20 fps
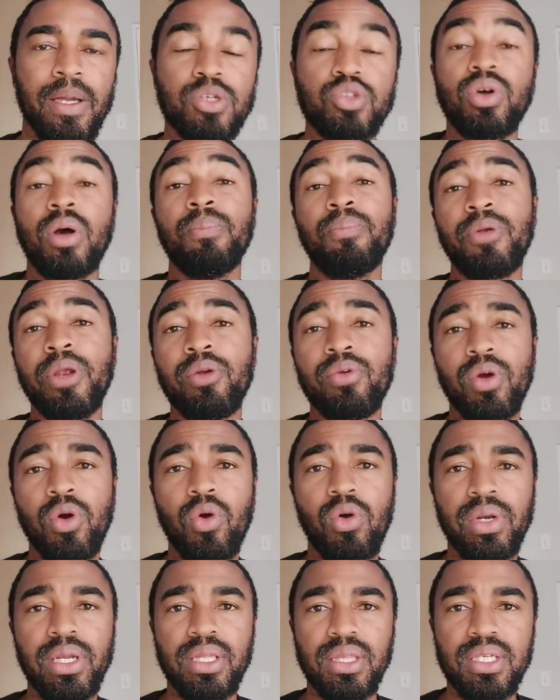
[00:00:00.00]
So I'm
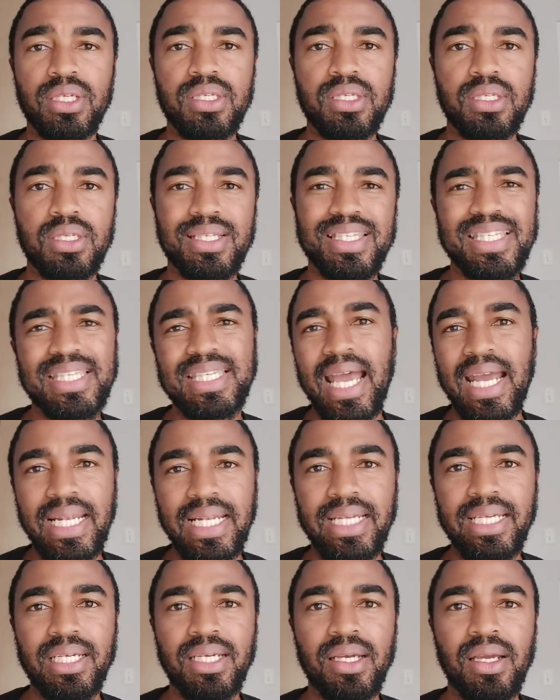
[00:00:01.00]
pre-recording this,
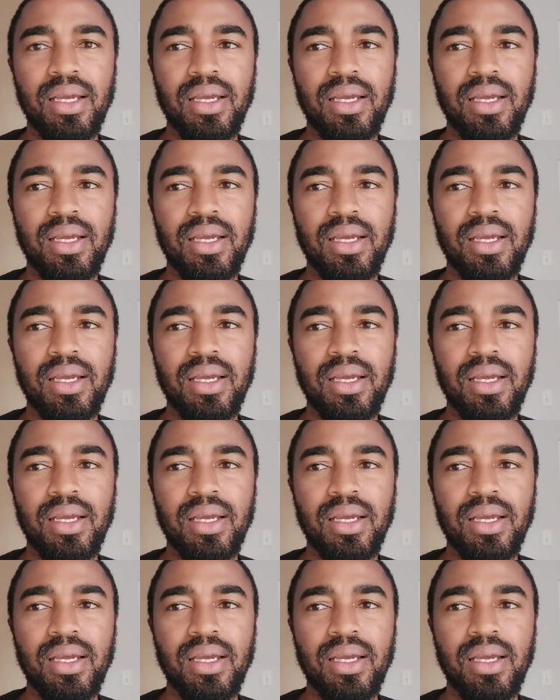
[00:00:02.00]
sadly,